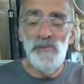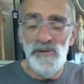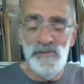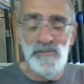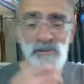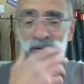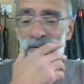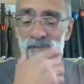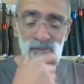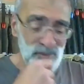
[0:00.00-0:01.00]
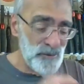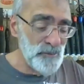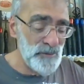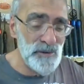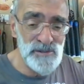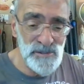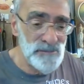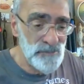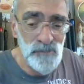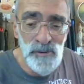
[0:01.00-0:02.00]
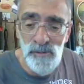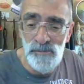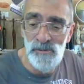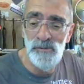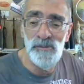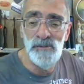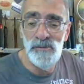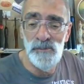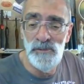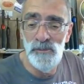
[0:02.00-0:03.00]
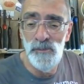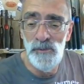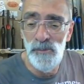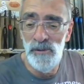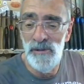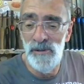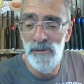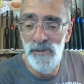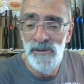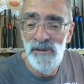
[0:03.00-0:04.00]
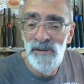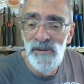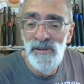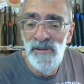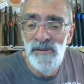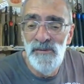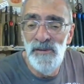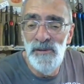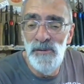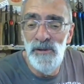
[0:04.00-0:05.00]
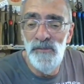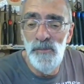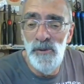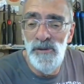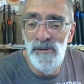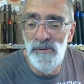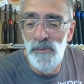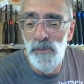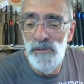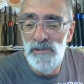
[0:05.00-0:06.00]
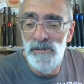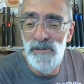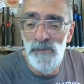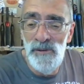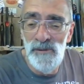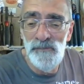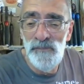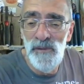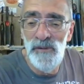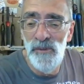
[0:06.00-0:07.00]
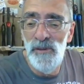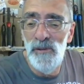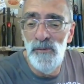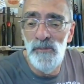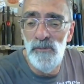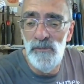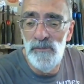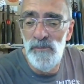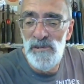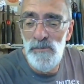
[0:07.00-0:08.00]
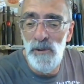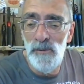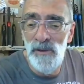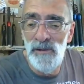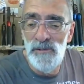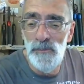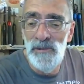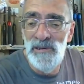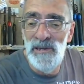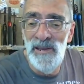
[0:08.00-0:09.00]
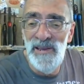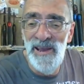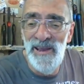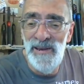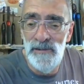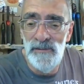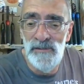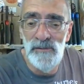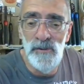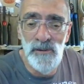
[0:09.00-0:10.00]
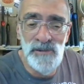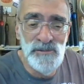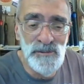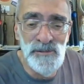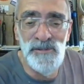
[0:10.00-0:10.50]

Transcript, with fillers: But I'm uh, over the next week or two, I'm going to be doing one a week anyway. Thank you, David Weir. I appreciate it, mate. I think you misspelled that. It should be leg end, not legend.